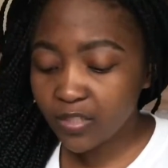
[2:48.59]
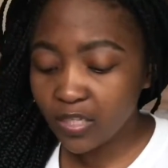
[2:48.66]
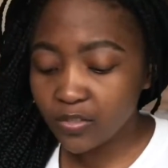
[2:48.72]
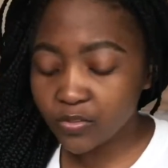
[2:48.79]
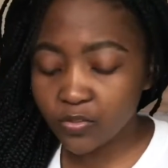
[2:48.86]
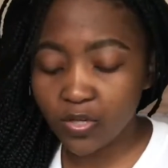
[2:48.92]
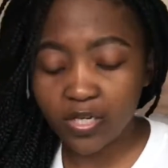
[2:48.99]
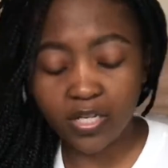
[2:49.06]

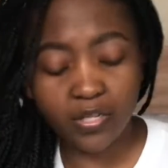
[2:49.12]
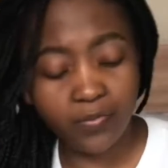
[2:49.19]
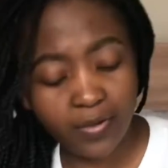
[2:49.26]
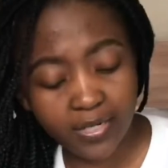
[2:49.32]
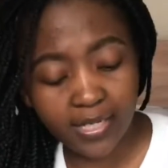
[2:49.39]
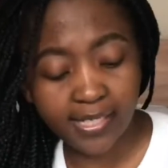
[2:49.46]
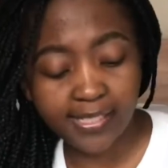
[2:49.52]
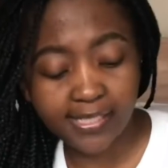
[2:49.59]
So another
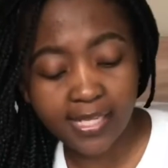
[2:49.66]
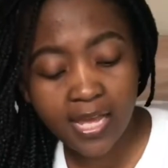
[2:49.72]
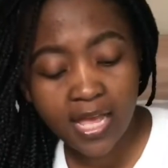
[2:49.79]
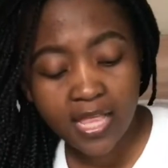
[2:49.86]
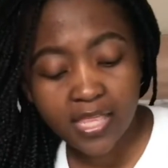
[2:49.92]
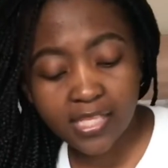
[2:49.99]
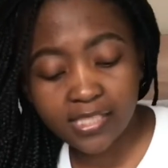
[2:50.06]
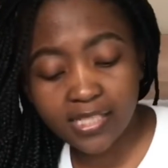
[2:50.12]
one is,
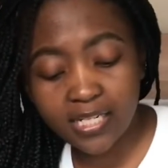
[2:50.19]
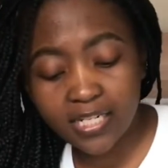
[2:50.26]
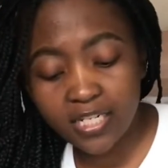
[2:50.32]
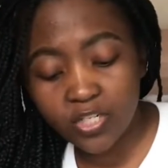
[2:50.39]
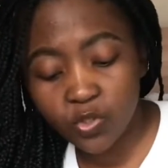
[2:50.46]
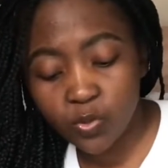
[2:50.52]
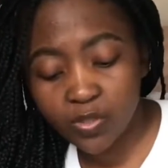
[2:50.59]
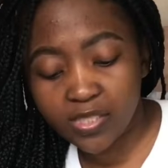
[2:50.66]
this is an
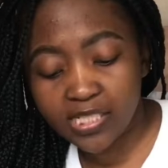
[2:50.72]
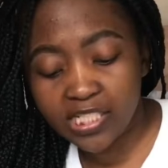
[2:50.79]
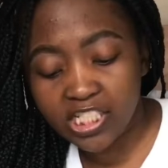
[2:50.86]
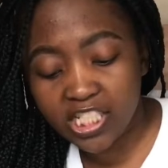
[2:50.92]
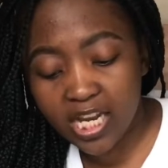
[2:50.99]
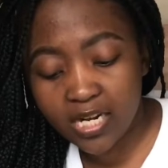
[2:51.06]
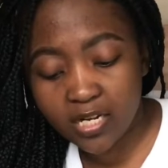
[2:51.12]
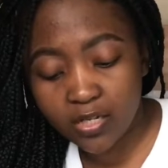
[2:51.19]
interesting
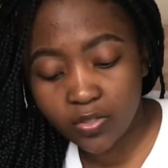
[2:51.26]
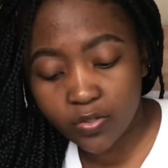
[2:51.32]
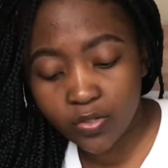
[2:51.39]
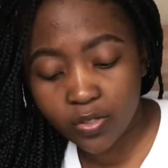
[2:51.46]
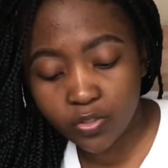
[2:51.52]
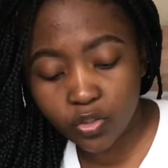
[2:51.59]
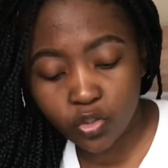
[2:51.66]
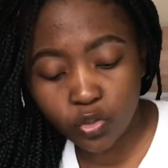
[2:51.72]
channel.
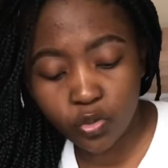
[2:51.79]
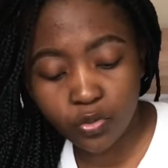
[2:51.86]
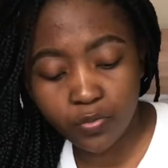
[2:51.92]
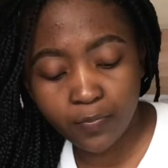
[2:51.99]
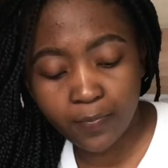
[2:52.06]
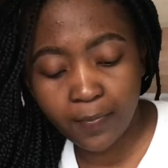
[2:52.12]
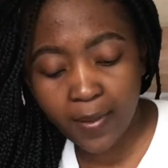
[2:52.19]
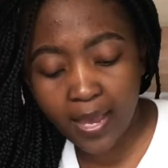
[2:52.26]
Do you
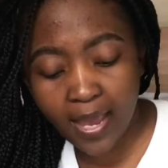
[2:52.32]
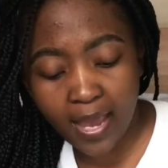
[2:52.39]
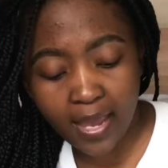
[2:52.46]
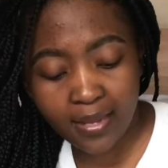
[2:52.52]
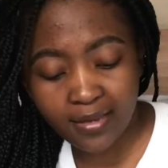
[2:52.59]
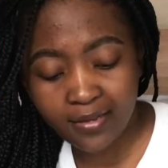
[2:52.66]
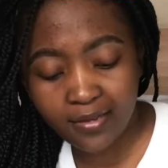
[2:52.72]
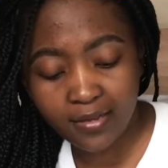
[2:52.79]

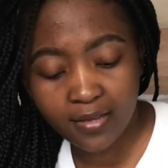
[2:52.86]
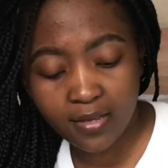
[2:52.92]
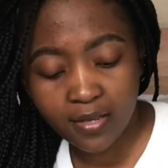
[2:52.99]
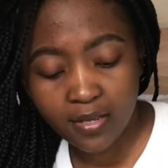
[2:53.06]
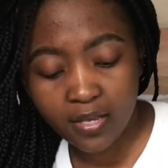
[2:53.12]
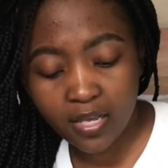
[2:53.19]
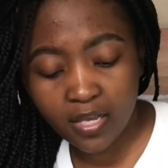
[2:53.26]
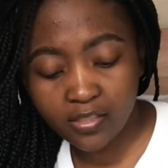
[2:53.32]
pay
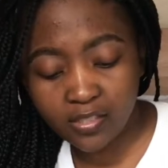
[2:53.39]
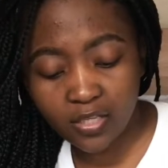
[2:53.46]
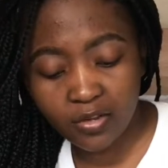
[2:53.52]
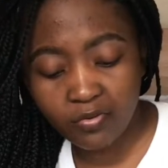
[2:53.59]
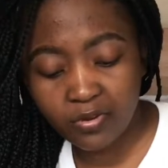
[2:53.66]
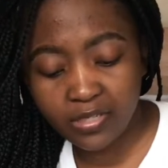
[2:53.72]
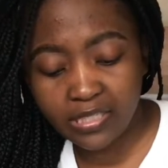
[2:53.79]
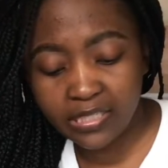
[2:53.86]
Easy
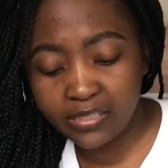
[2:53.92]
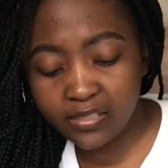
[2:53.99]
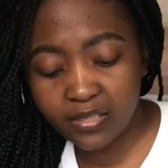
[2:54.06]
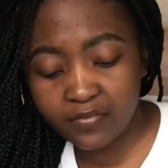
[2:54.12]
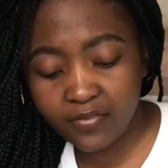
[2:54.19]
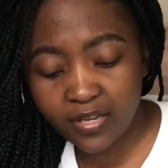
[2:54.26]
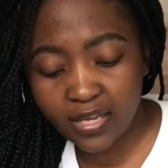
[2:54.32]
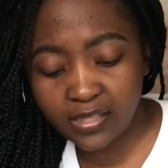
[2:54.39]
Equities? If
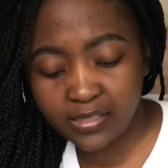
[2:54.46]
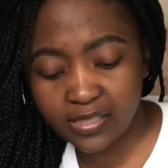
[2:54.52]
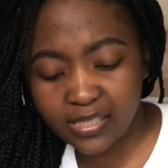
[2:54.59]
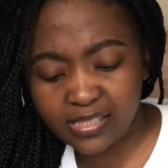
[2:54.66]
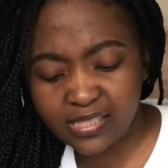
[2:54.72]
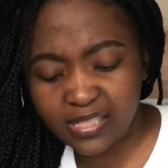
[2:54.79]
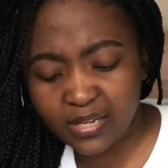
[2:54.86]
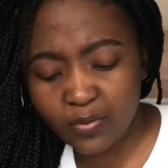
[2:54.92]
yes,
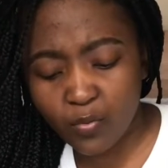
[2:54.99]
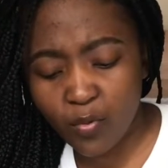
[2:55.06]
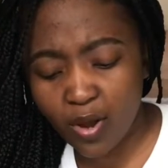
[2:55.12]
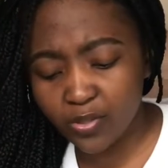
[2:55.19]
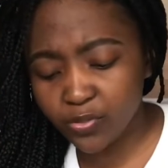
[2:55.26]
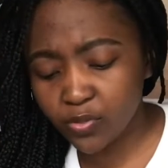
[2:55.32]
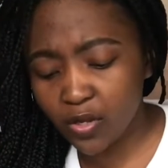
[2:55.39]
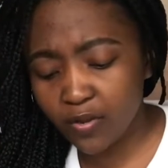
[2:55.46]
is it a
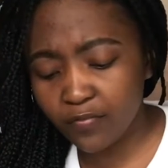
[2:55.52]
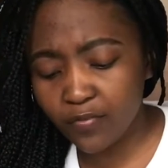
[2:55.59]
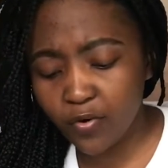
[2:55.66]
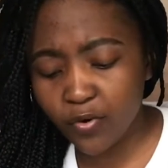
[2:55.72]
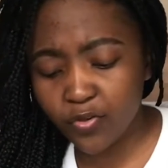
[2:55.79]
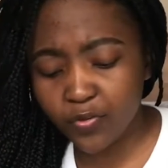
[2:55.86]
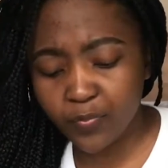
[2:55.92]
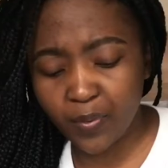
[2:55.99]
once off or
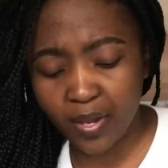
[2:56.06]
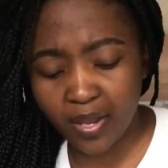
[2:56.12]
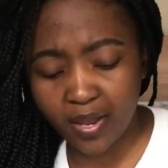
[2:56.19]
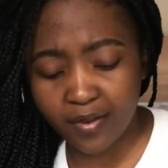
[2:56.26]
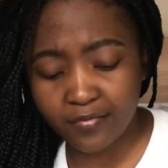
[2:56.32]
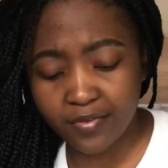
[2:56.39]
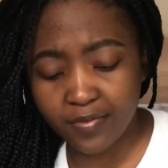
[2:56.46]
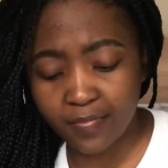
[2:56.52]
you pay
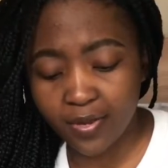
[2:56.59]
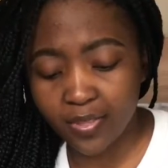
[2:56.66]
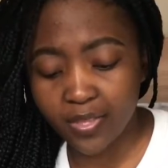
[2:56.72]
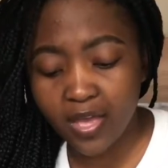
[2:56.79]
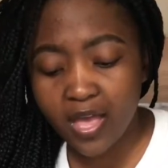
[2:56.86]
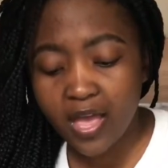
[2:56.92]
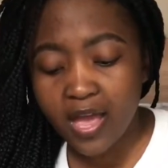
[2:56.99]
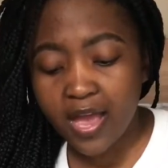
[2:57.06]
every month?
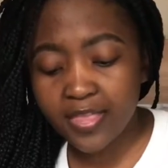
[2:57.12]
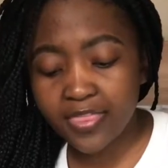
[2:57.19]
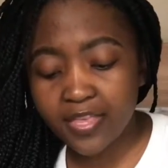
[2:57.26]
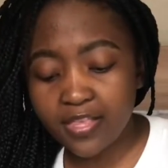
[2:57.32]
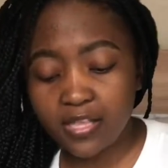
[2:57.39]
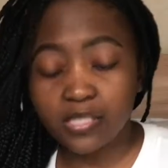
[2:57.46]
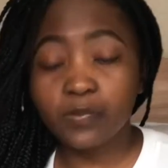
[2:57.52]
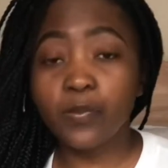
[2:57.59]
I think
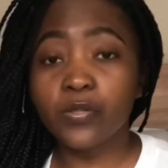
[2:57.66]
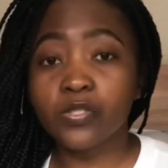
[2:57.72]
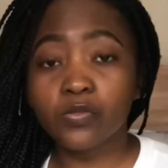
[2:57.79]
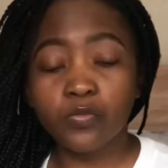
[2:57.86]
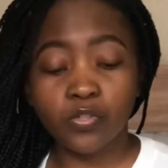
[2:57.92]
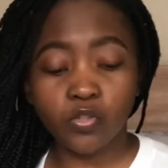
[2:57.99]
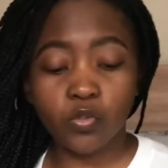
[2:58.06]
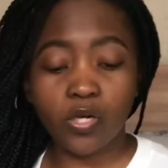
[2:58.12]
this person
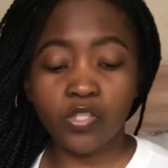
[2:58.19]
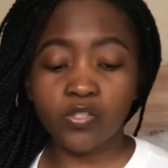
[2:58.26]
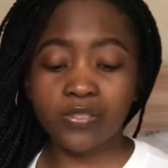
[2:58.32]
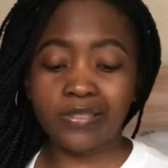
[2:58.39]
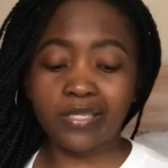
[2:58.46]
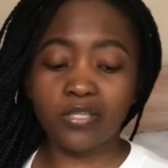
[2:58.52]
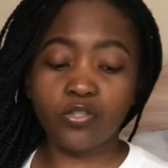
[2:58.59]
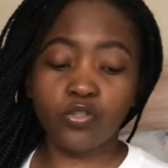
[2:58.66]
was trying to
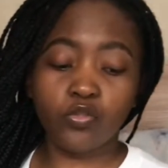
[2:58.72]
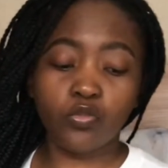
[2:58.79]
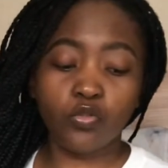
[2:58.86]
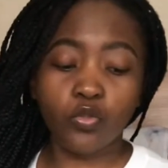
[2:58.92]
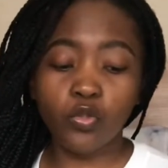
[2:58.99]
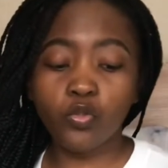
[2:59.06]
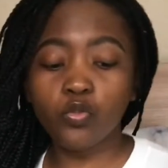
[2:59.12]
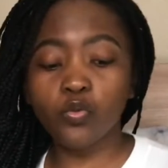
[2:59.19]
say, do
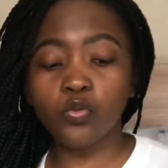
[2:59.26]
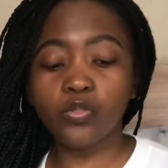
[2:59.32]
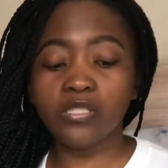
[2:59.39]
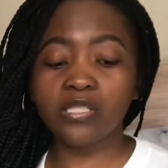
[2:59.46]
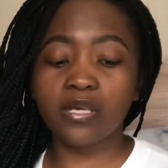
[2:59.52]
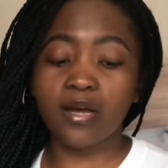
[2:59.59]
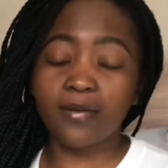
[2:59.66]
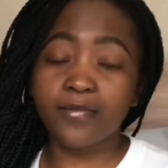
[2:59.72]
you use
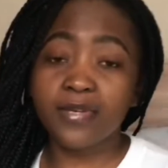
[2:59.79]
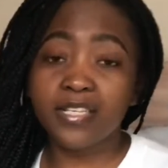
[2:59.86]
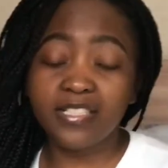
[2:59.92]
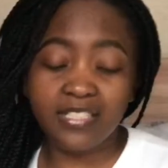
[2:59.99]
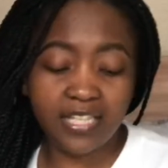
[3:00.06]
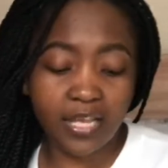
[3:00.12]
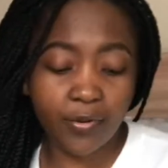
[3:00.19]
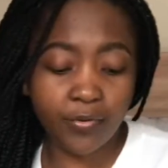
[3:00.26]

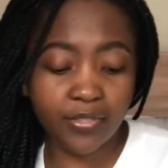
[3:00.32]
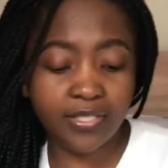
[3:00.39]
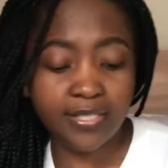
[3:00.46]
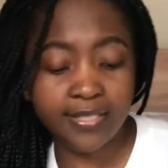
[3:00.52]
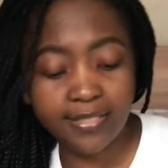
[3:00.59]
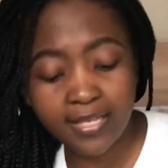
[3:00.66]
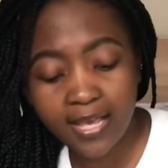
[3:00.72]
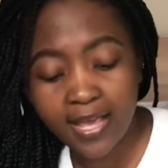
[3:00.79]
Easy Equities?